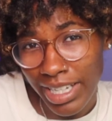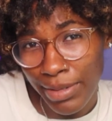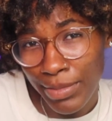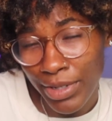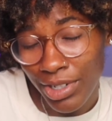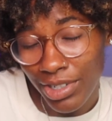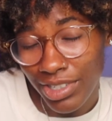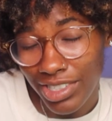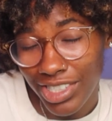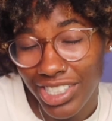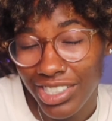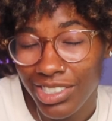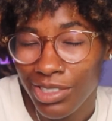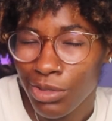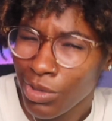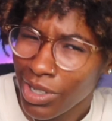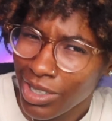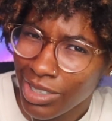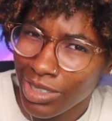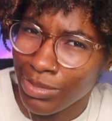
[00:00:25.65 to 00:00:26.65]
time here on the channel,
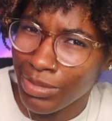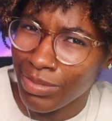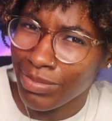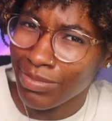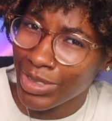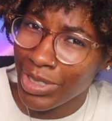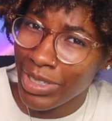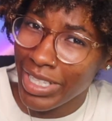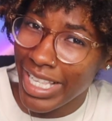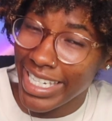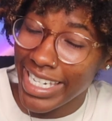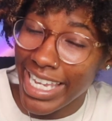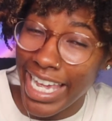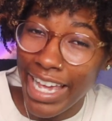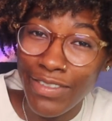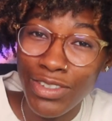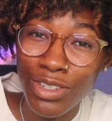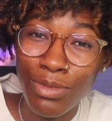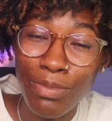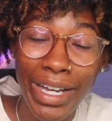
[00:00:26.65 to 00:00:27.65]
welcome. So glad to
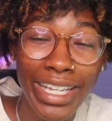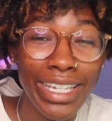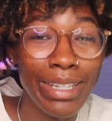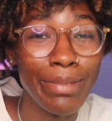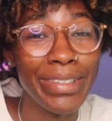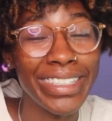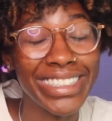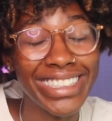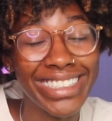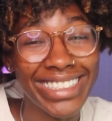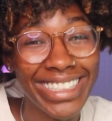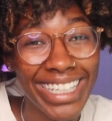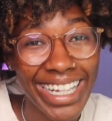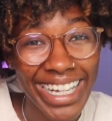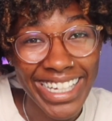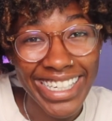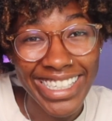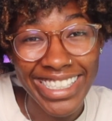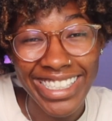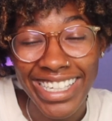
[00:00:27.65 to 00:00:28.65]
have you. My name is
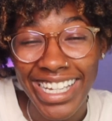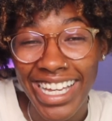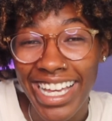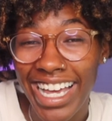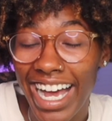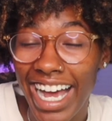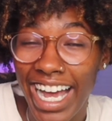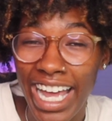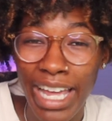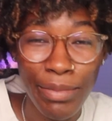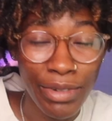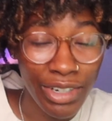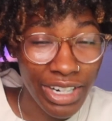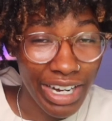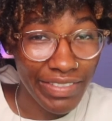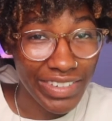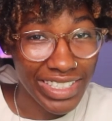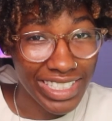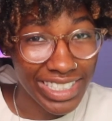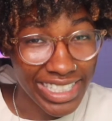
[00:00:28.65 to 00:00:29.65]
Naya. I am a
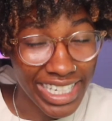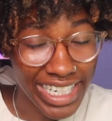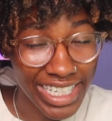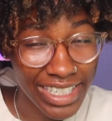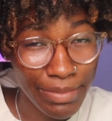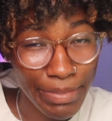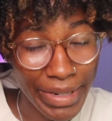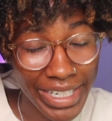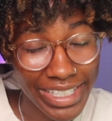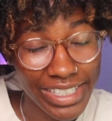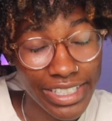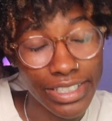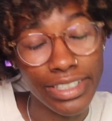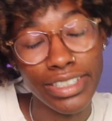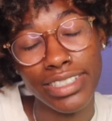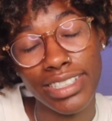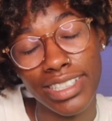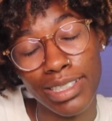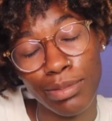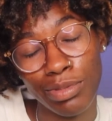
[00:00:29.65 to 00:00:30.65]
graphic designer based here
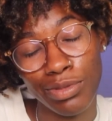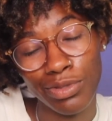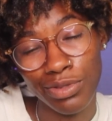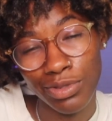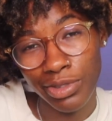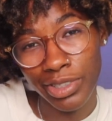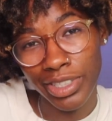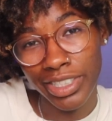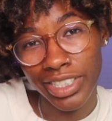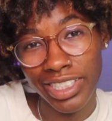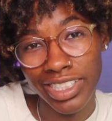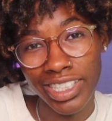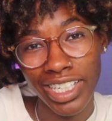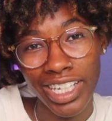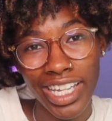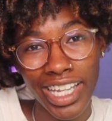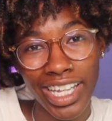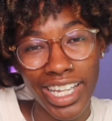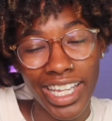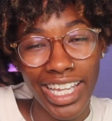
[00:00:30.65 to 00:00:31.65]
in Tampa, Florida.
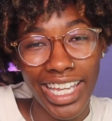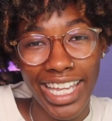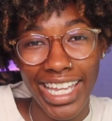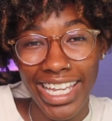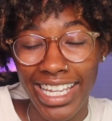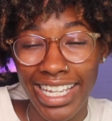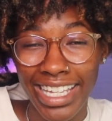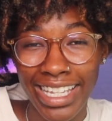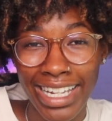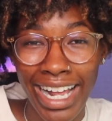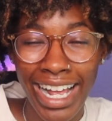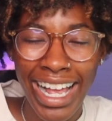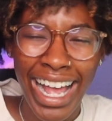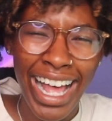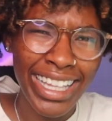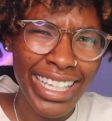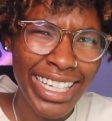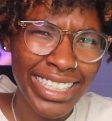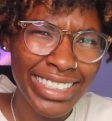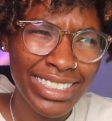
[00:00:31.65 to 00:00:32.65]
And
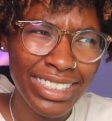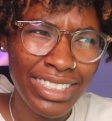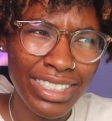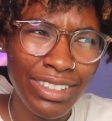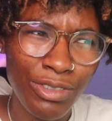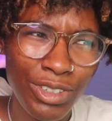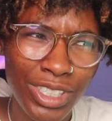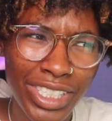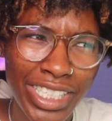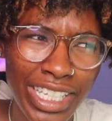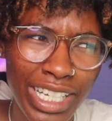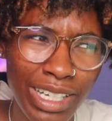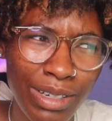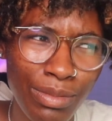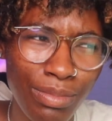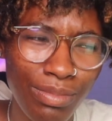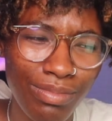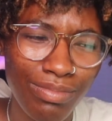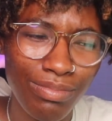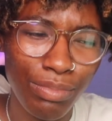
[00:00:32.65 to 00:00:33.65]
I like to really
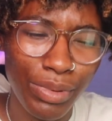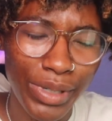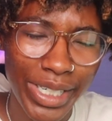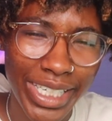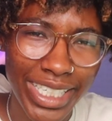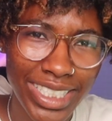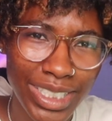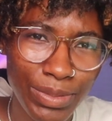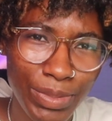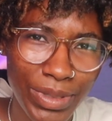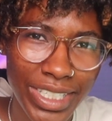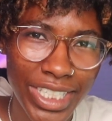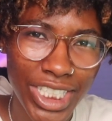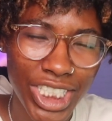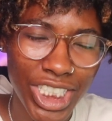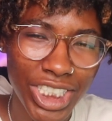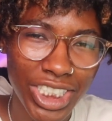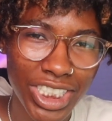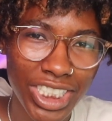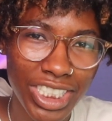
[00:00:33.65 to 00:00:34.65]
help brands
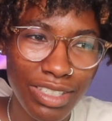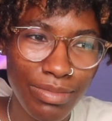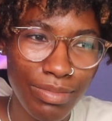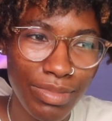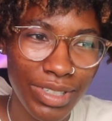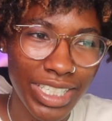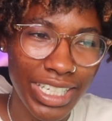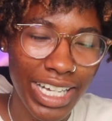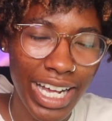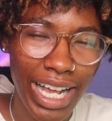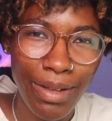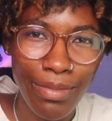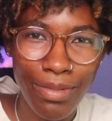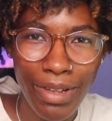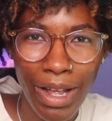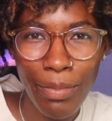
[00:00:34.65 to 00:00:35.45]
particularly, but I